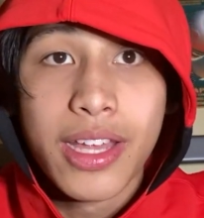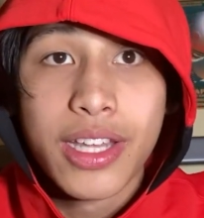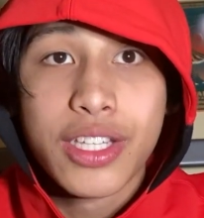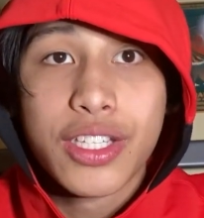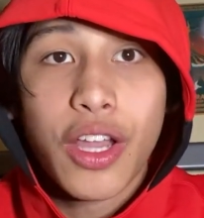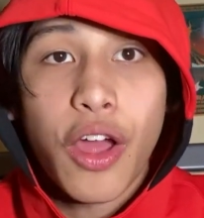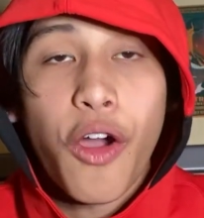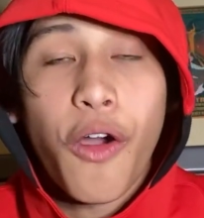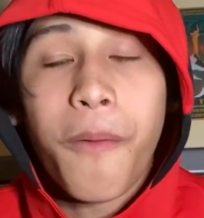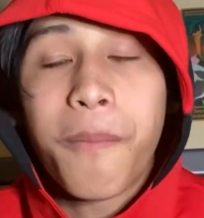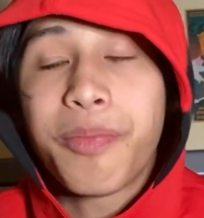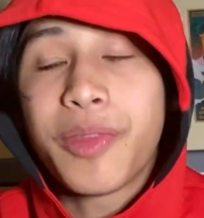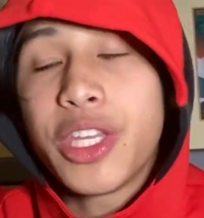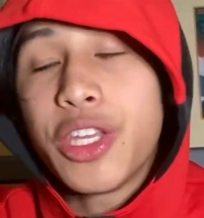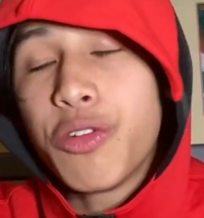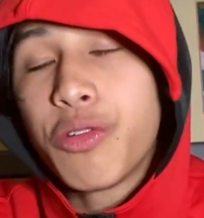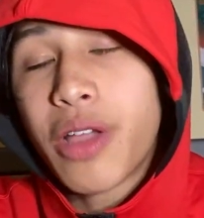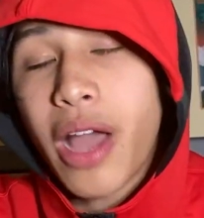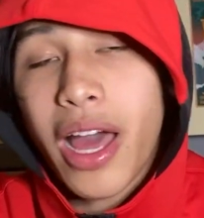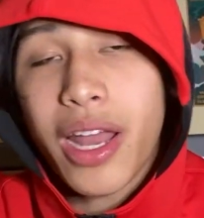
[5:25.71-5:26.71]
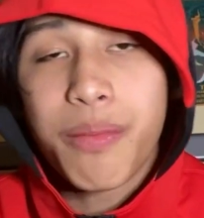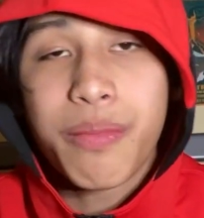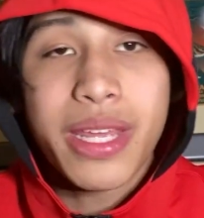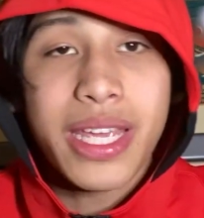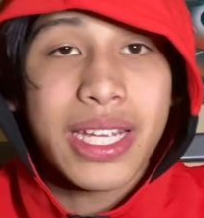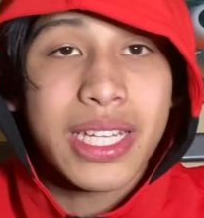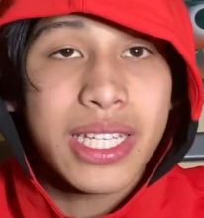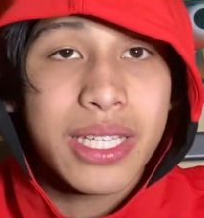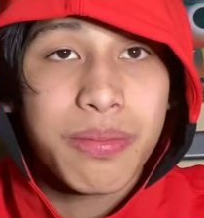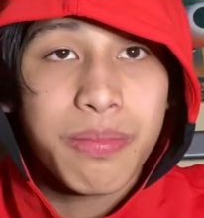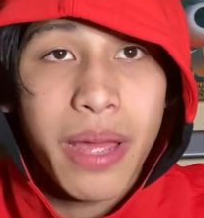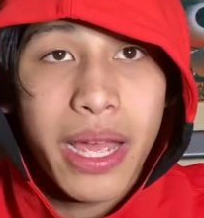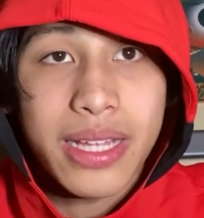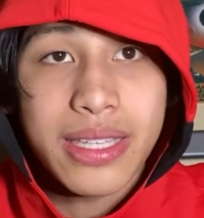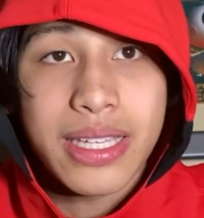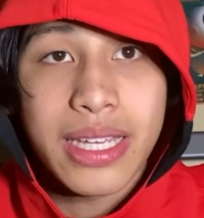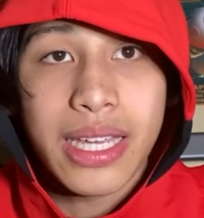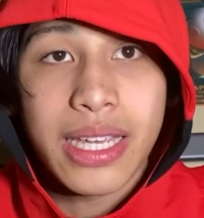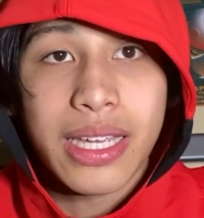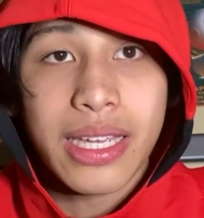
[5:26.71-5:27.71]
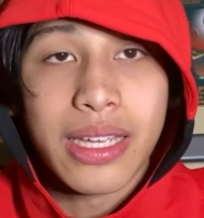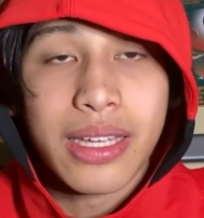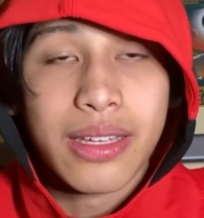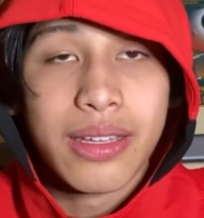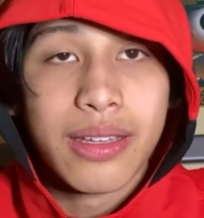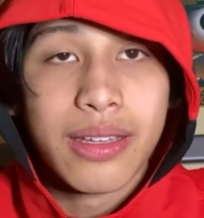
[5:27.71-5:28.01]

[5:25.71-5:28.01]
So you got to be expecting